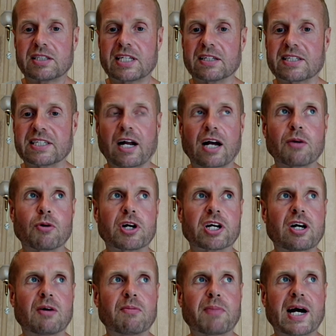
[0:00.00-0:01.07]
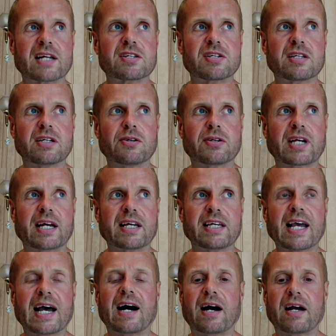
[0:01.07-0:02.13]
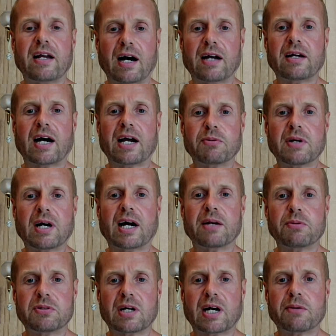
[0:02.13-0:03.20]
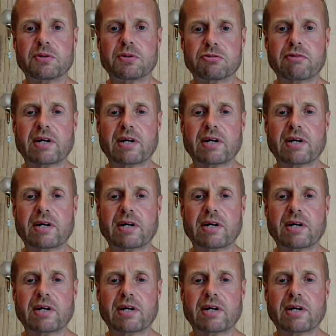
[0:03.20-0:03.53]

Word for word: Did, did I want to come back to the UK? Yeah, I, I, I, I was I was